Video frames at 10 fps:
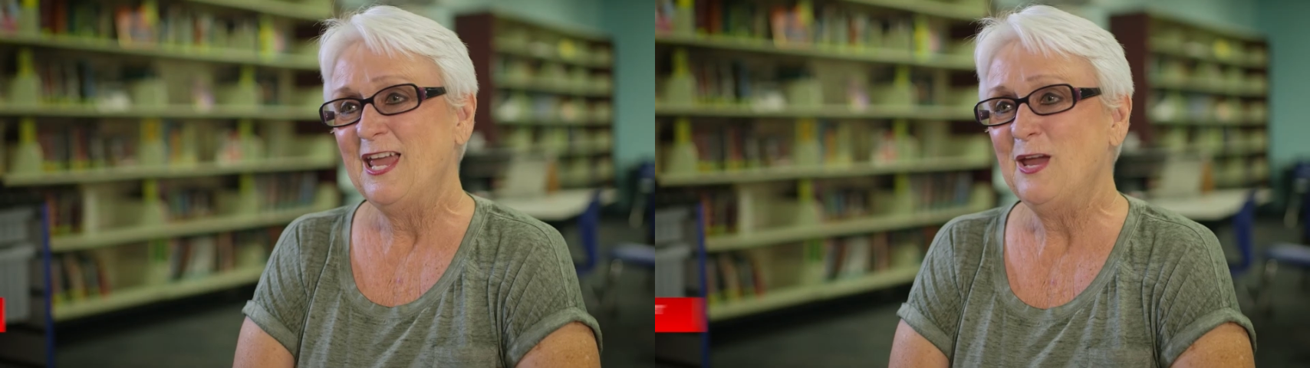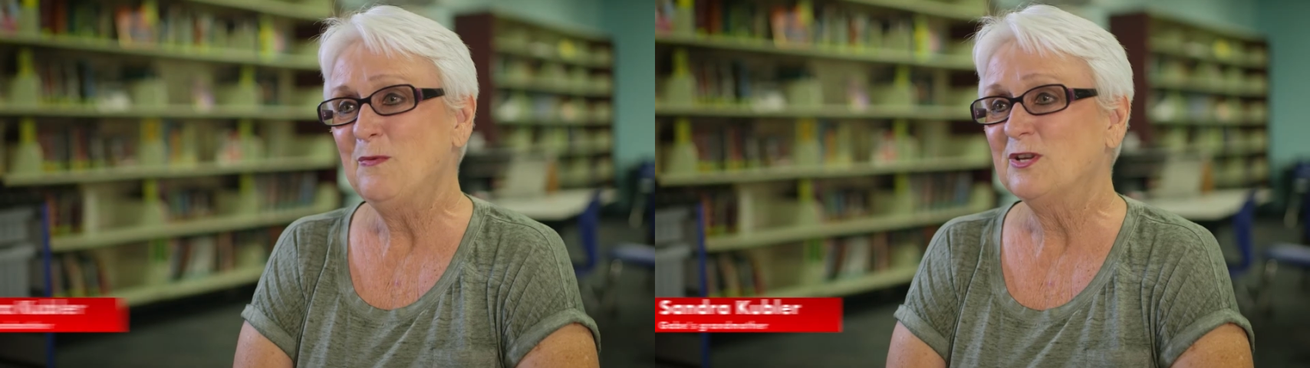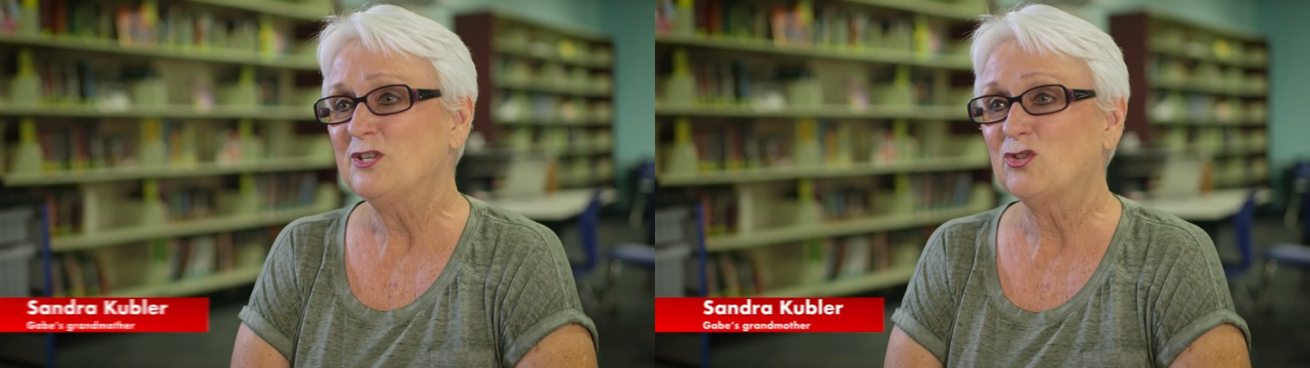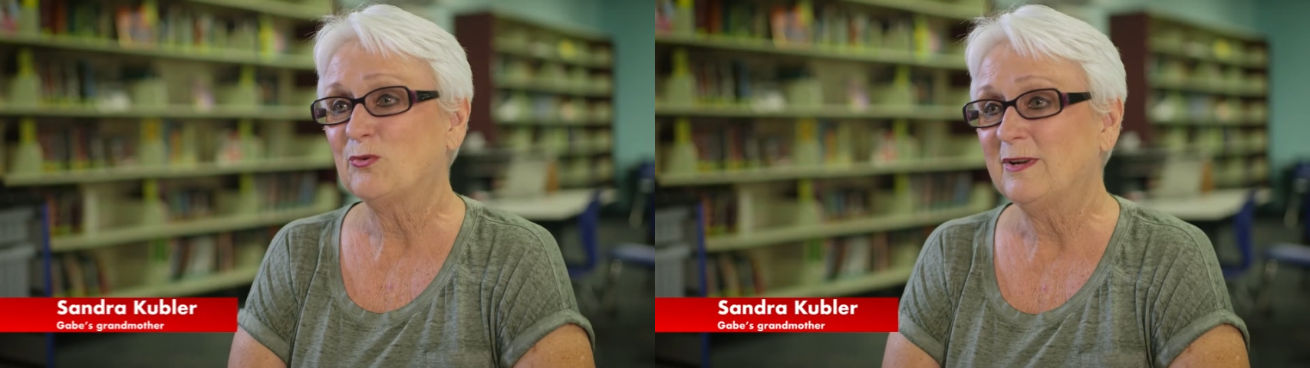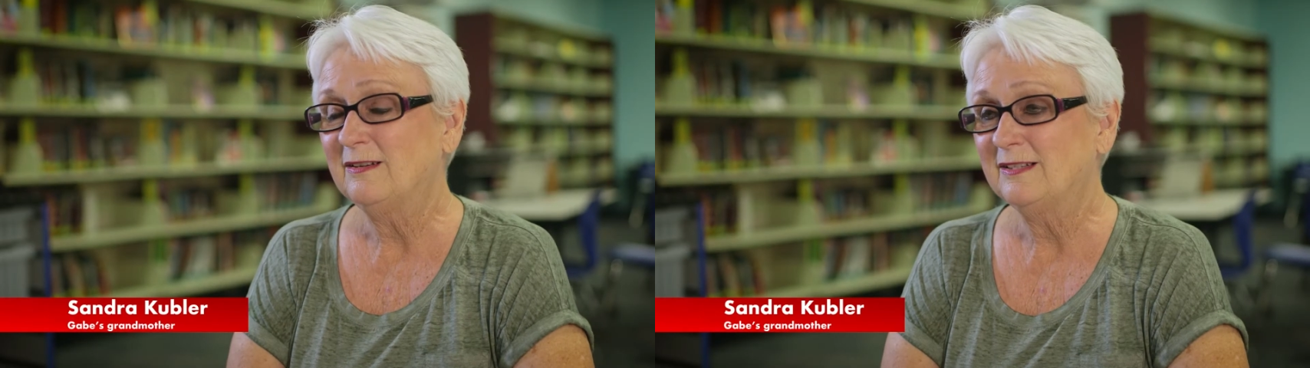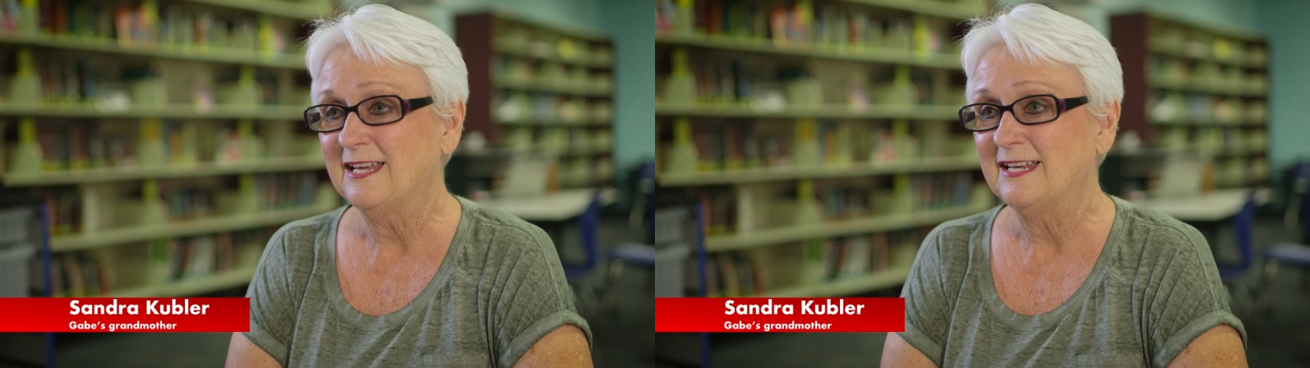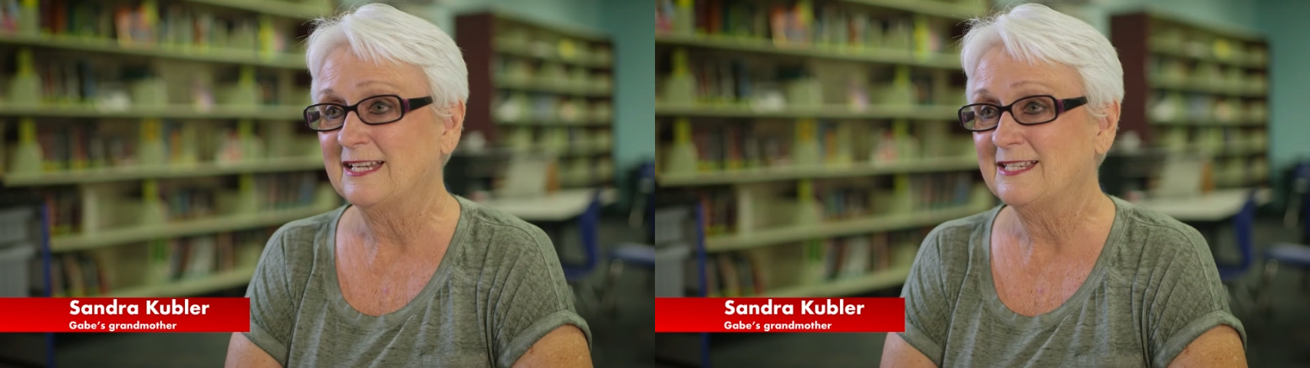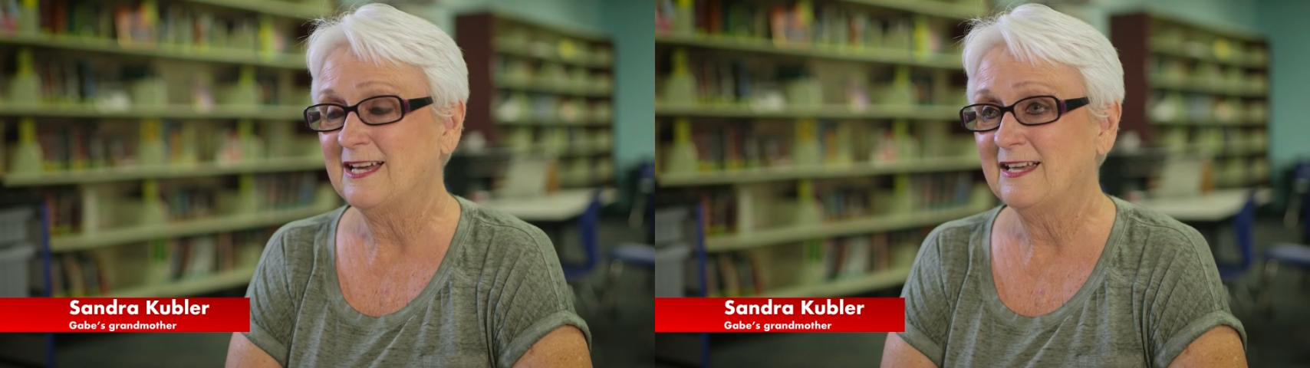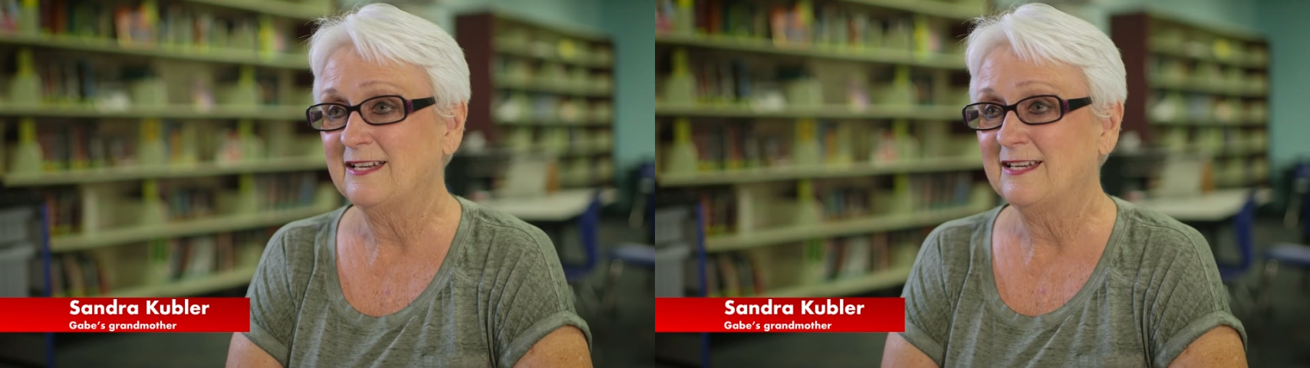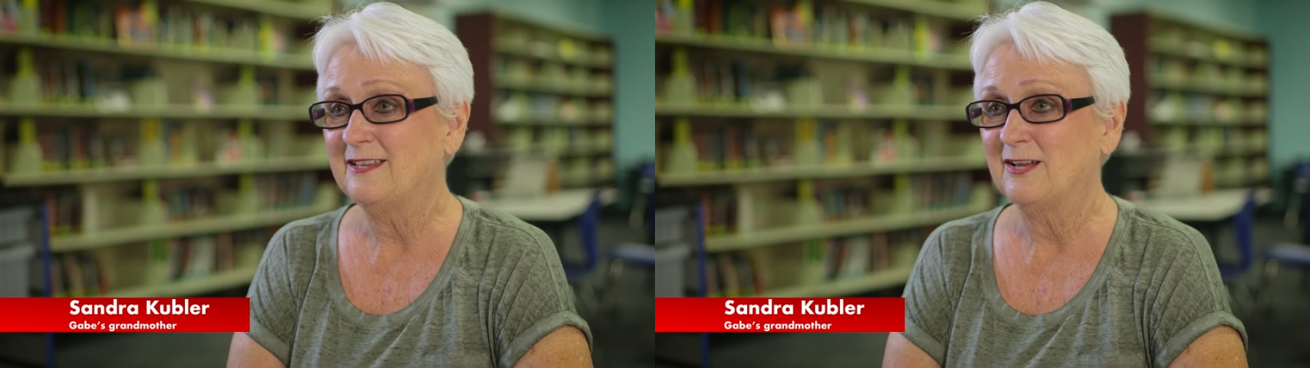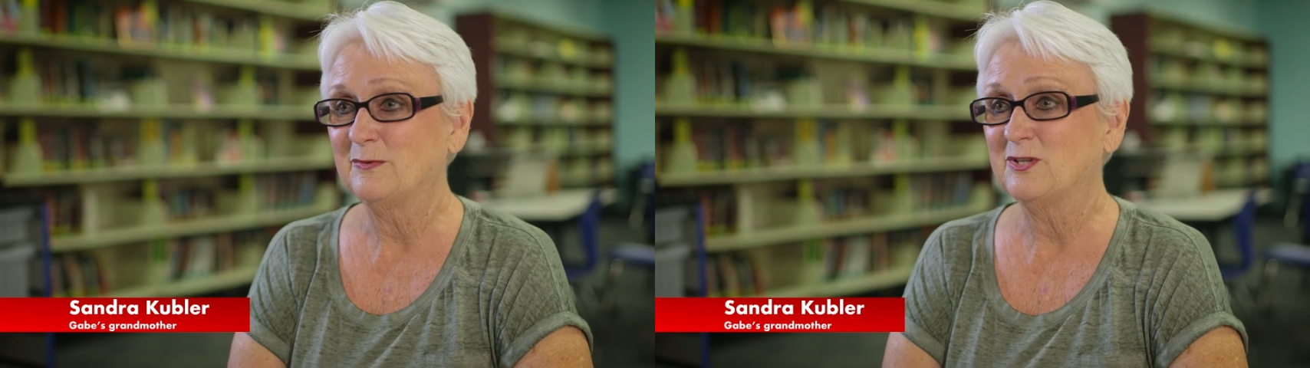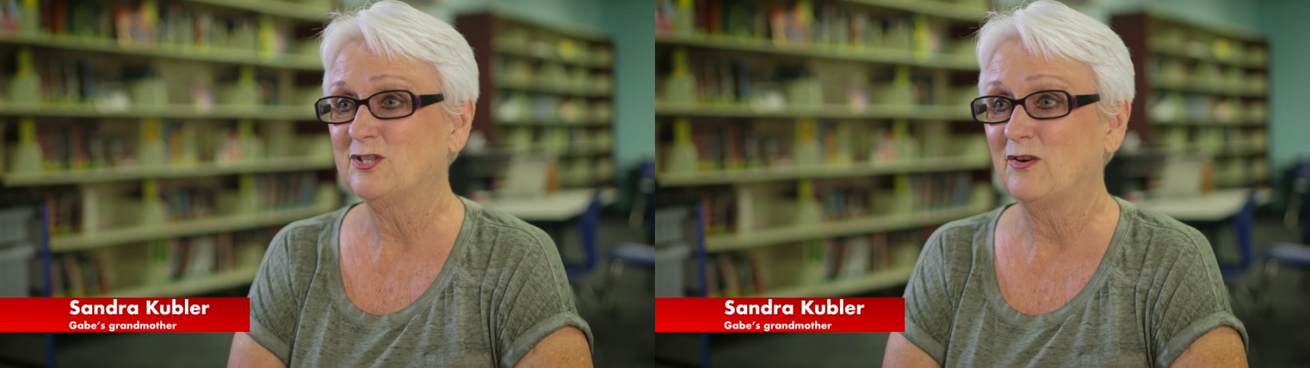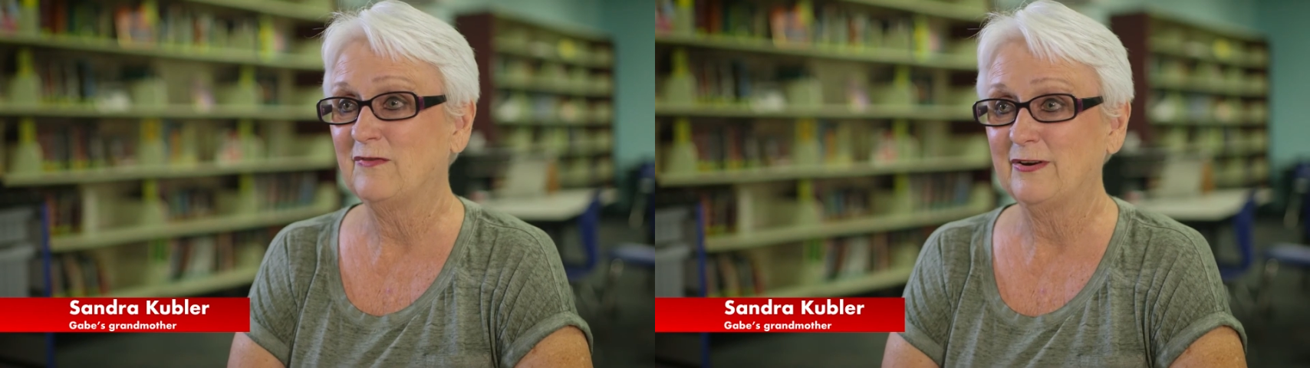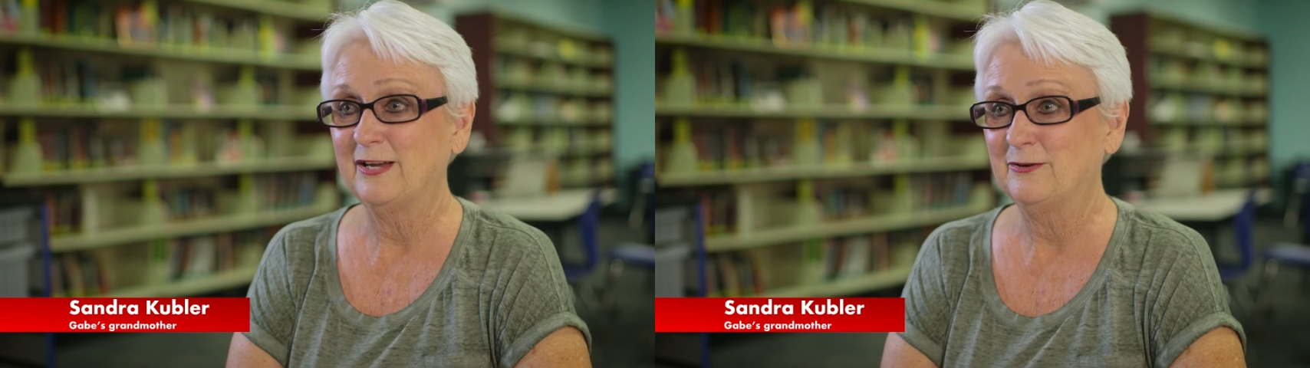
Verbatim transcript: He was thrilled and excited and thought it was so very